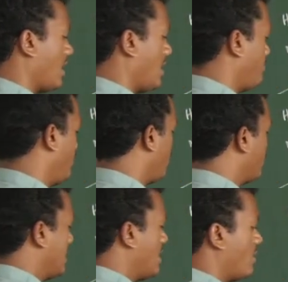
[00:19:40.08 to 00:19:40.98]
up to
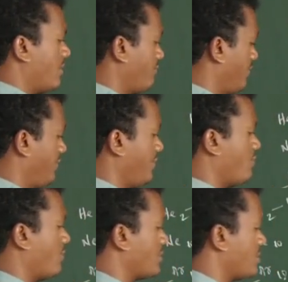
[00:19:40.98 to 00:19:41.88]
xenon
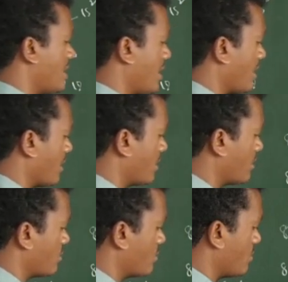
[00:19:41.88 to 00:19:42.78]
54 is there,
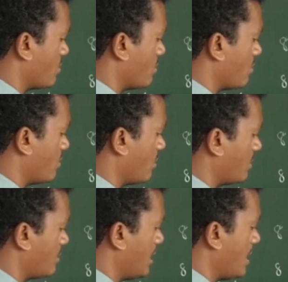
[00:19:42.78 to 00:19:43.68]
so
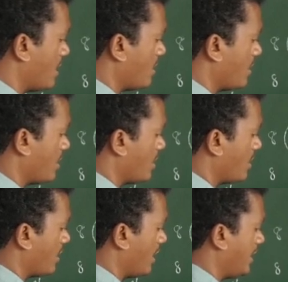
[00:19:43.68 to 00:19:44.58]
xenon
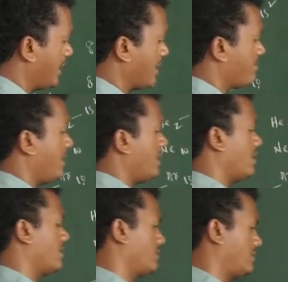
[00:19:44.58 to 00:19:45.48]
it can
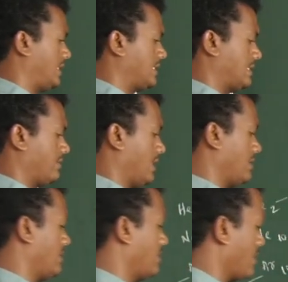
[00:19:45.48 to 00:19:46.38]
be
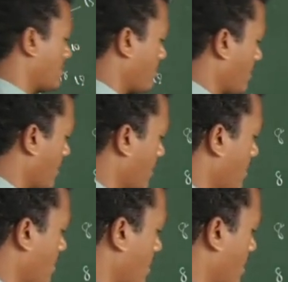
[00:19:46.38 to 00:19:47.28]
6s1.
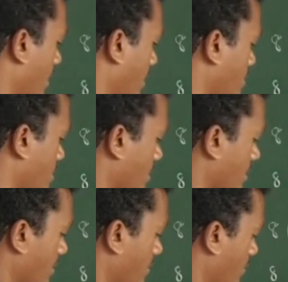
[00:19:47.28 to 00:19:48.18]
Next,
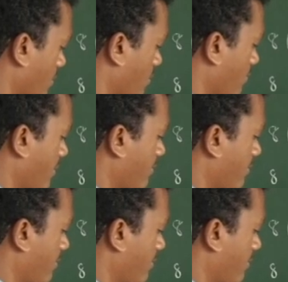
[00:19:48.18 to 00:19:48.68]
for